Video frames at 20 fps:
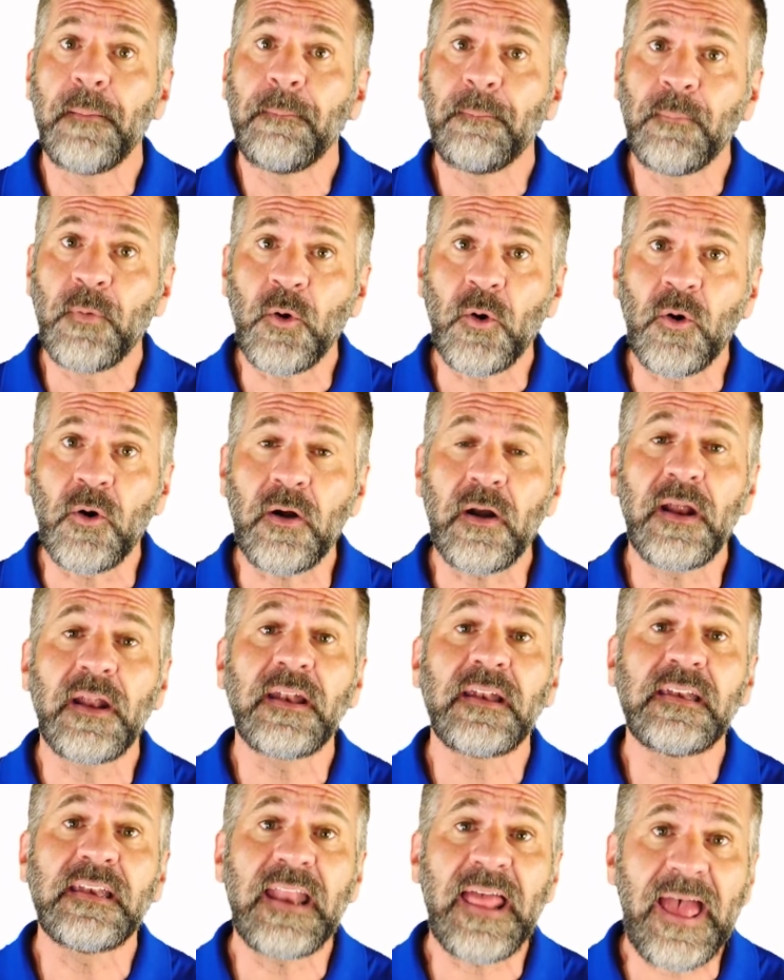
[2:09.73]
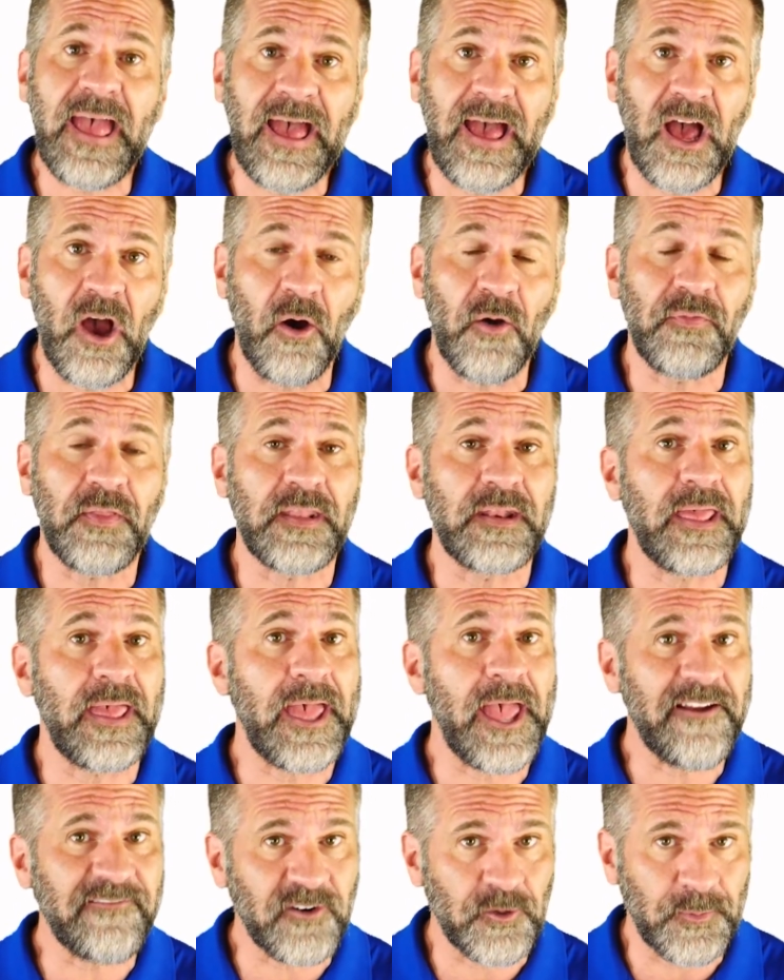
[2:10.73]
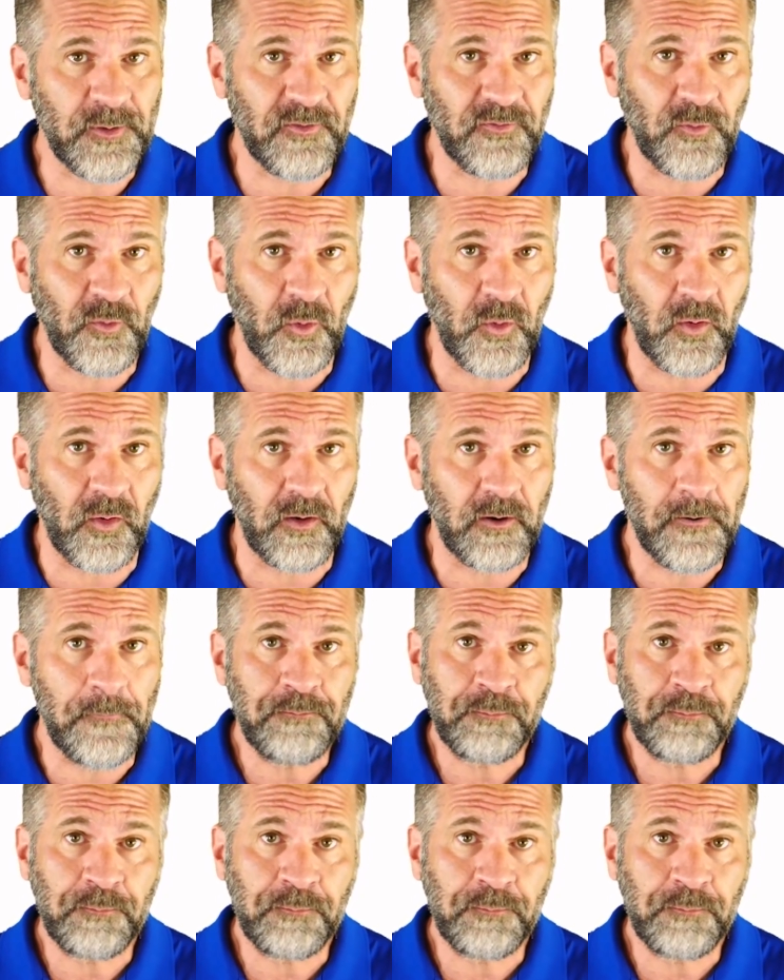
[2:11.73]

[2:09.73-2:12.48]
more now than ever before.